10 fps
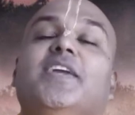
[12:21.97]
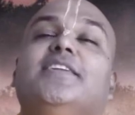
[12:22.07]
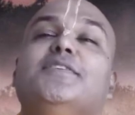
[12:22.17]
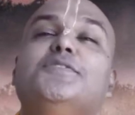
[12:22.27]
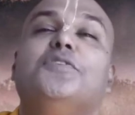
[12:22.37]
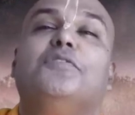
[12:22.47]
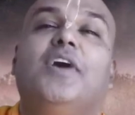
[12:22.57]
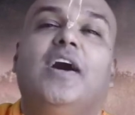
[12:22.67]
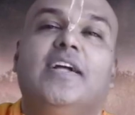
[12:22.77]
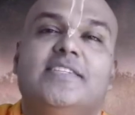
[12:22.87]
weakness of
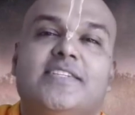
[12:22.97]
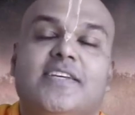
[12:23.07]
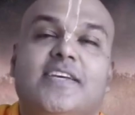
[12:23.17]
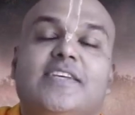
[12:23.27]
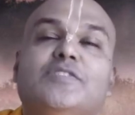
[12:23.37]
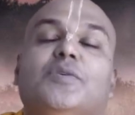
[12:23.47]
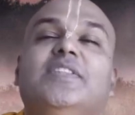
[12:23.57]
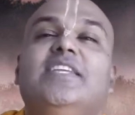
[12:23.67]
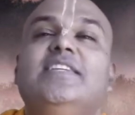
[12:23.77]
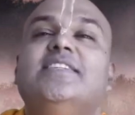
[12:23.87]
heart. So
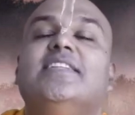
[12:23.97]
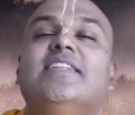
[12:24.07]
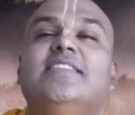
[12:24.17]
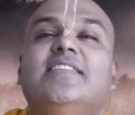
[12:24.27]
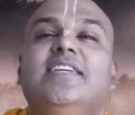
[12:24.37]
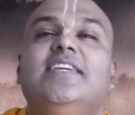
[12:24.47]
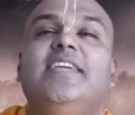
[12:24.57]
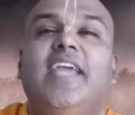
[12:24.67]
these are the three